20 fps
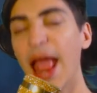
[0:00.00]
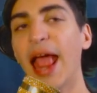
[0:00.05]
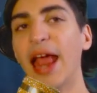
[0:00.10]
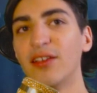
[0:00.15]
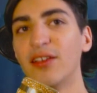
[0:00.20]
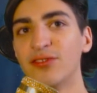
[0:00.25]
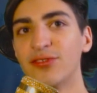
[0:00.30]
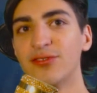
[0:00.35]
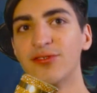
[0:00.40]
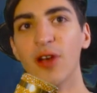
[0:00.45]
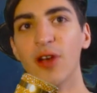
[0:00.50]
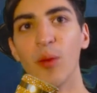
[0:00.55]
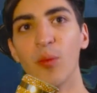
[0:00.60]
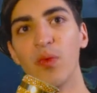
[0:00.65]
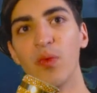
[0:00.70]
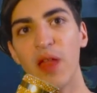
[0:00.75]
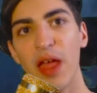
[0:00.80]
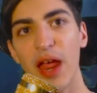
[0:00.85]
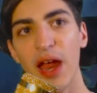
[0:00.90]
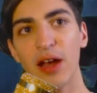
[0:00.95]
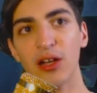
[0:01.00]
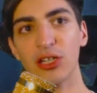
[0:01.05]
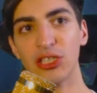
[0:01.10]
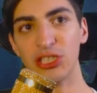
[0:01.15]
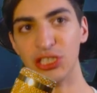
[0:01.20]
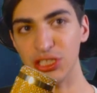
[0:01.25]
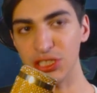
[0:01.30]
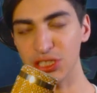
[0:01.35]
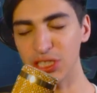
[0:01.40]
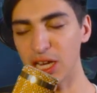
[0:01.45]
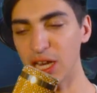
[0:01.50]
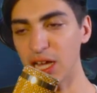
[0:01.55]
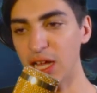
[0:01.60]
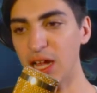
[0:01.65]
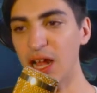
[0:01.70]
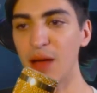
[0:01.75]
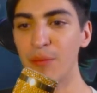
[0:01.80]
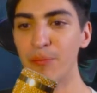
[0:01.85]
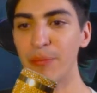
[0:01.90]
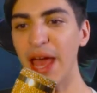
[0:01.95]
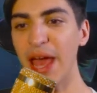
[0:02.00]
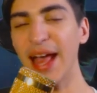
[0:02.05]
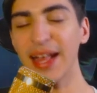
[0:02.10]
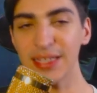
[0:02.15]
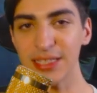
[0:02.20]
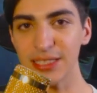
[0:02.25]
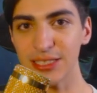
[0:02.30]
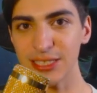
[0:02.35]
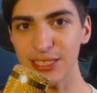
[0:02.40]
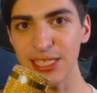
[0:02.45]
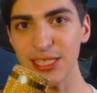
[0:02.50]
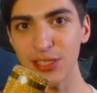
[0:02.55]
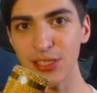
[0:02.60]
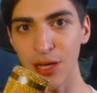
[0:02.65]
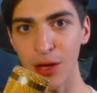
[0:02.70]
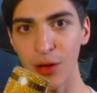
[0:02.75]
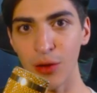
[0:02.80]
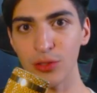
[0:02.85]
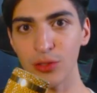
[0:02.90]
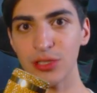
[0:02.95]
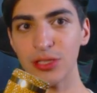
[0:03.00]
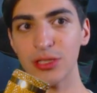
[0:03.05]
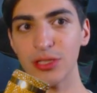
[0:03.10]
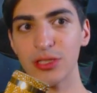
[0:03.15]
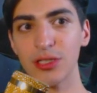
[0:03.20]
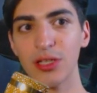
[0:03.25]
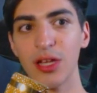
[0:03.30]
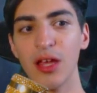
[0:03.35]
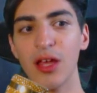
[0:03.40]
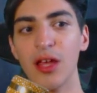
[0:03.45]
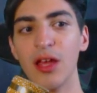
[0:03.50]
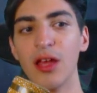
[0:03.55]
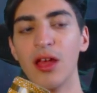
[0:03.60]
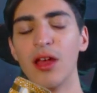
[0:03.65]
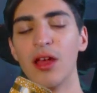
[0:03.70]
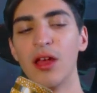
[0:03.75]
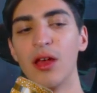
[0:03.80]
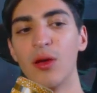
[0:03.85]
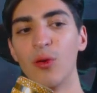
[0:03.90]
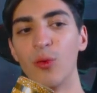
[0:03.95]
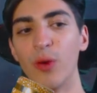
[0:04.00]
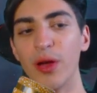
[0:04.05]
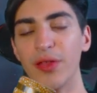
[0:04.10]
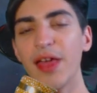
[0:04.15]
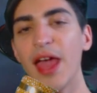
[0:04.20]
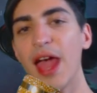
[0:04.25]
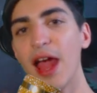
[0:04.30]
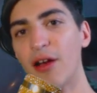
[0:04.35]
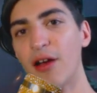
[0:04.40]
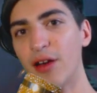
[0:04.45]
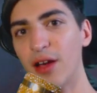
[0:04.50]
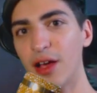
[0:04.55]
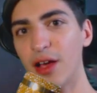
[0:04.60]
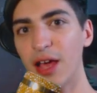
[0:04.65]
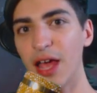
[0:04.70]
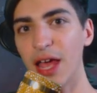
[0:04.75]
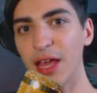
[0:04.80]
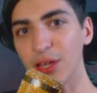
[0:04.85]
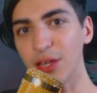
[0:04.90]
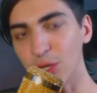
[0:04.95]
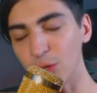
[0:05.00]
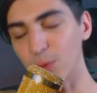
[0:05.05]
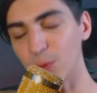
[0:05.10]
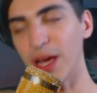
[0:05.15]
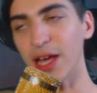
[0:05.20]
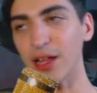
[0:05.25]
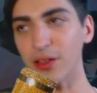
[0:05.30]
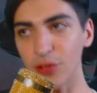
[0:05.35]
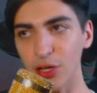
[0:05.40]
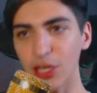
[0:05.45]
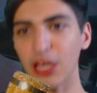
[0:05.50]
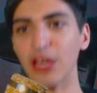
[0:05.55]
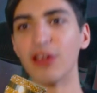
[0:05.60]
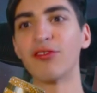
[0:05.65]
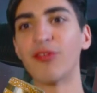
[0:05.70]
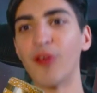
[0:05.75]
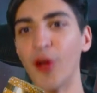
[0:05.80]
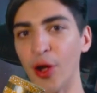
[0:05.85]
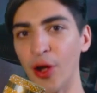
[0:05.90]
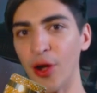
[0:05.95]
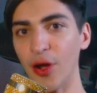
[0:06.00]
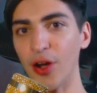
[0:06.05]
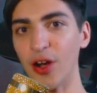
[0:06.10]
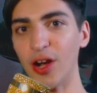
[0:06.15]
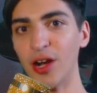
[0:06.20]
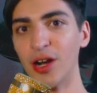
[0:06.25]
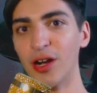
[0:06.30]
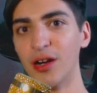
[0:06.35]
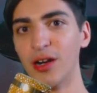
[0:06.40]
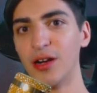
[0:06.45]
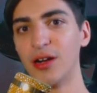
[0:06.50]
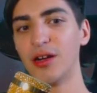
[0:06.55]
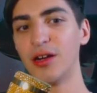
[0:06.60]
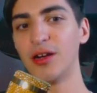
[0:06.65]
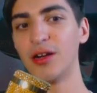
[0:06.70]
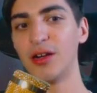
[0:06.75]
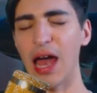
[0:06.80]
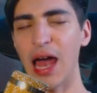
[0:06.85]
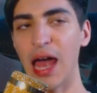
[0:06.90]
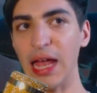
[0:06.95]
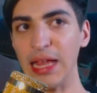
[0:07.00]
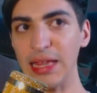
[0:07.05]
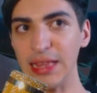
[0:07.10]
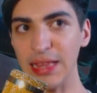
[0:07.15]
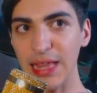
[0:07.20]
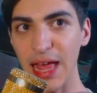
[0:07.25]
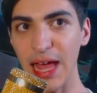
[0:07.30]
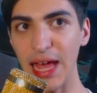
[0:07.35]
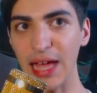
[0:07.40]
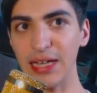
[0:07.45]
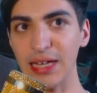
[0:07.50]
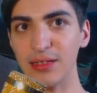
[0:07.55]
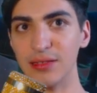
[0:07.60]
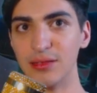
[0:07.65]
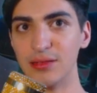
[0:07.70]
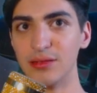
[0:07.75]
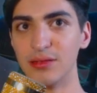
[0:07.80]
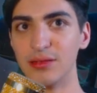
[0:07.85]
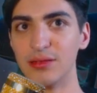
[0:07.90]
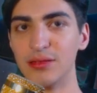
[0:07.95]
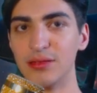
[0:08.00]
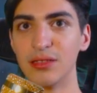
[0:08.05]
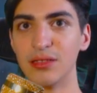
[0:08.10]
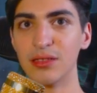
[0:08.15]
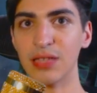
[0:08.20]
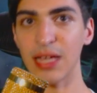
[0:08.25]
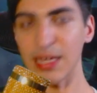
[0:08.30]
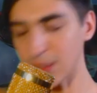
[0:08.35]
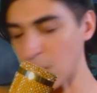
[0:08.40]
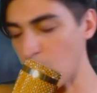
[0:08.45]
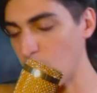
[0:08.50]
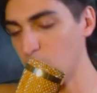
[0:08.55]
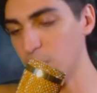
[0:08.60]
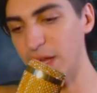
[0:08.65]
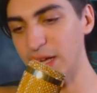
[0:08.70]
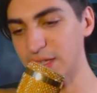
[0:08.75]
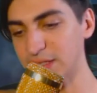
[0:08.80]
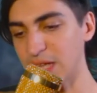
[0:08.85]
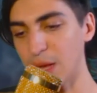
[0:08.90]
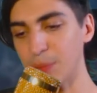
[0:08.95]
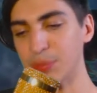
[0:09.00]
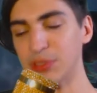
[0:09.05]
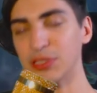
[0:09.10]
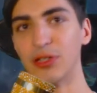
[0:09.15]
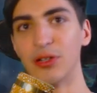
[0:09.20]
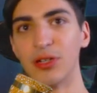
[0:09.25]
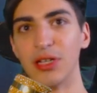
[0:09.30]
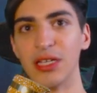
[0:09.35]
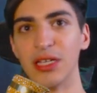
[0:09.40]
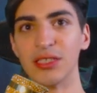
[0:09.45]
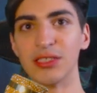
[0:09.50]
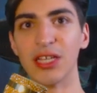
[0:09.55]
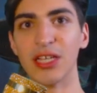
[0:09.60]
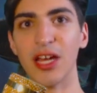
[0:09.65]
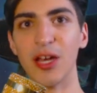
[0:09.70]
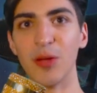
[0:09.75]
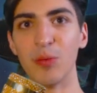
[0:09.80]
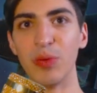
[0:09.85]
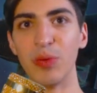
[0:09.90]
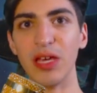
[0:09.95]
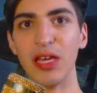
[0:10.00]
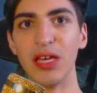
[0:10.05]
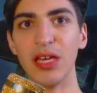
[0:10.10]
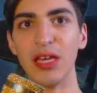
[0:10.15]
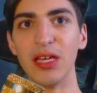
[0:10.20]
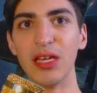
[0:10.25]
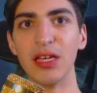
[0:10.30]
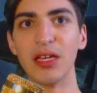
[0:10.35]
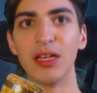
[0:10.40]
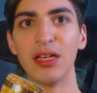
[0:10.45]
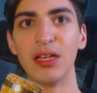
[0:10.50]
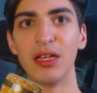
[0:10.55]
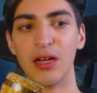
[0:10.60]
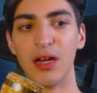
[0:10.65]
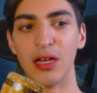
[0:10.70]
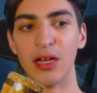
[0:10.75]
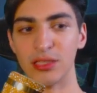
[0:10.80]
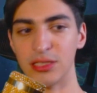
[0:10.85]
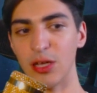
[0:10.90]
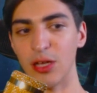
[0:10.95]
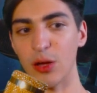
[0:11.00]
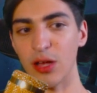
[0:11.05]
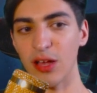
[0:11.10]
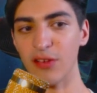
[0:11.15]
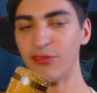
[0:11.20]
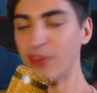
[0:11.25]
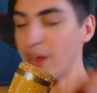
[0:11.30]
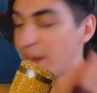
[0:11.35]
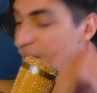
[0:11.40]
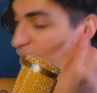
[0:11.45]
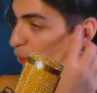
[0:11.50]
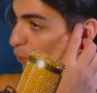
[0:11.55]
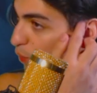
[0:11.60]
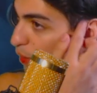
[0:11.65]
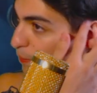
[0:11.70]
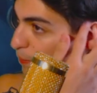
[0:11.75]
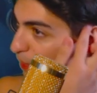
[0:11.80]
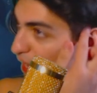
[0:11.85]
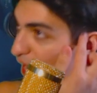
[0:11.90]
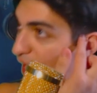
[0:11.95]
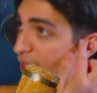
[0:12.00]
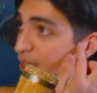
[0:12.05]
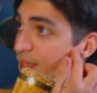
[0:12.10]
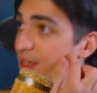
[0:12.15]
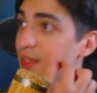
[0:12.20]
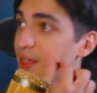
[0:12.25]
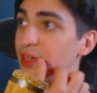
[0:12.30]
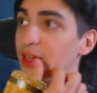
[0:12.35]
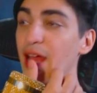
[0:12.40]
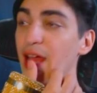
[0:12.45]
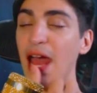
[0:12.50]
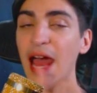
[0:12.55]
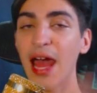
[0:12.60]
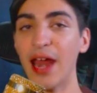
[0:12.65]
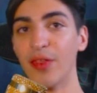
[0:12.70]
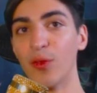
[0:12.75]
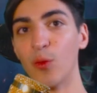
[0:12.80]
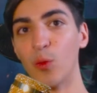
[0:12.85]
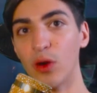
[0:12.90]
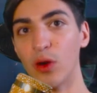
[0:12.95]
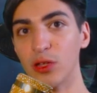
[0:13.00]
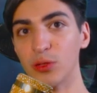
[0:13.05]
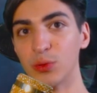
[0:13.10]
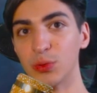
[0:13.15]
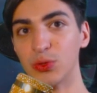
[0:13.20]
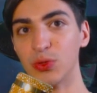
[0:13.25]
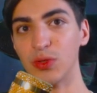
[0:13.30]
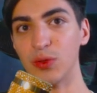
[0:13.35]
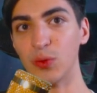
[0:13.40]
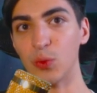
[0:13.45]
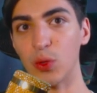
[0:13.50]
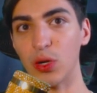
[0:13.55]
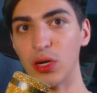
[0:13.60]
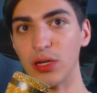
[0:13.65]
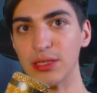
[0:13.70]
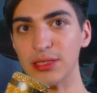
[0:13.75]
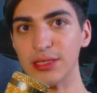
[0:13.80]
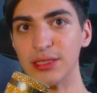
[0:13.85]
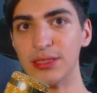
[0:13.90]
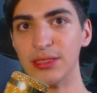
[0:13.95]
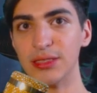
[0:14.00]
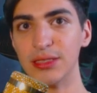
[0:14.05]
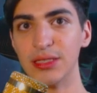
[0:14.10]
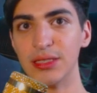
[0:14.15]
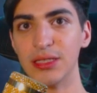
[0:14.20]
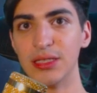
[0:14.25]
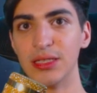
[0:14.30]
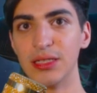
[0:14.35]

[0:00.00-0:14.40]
And from there, she's gonna come back to Seatos with Hera and Huyang looking for her. And then, like, the whole next episode is gonna be Ahsoka finding a way back out of the world between worlds